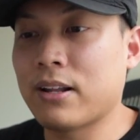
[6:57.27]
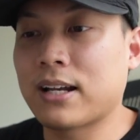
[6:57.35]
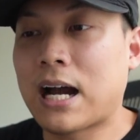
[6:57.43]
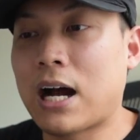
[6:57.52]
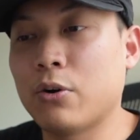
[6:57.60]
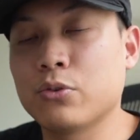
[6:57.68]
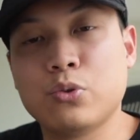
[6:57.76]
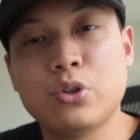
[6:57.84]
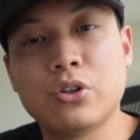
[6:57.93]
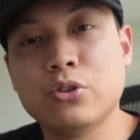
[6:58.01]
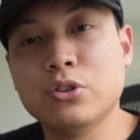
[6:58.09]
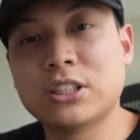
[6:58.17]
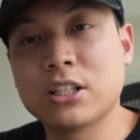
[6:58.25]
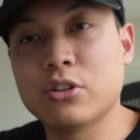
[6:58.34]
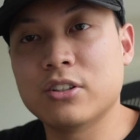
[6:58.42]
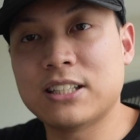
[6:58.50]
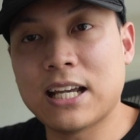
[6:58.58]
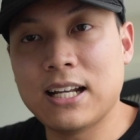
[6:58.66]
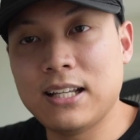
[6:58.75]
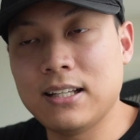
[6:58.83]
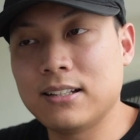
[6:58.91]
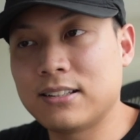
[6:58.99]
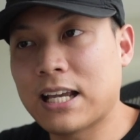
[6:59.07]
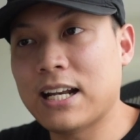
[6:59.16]
like how you're using your
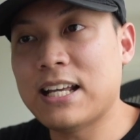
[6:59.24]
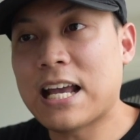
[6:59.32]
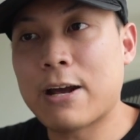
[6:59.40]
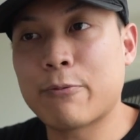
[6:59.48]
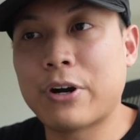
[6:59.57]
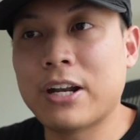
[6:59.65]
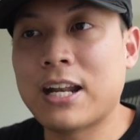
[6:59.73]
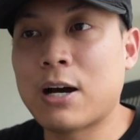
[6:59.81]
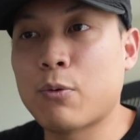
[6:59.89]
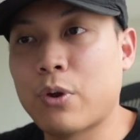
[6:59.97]
daily app right now.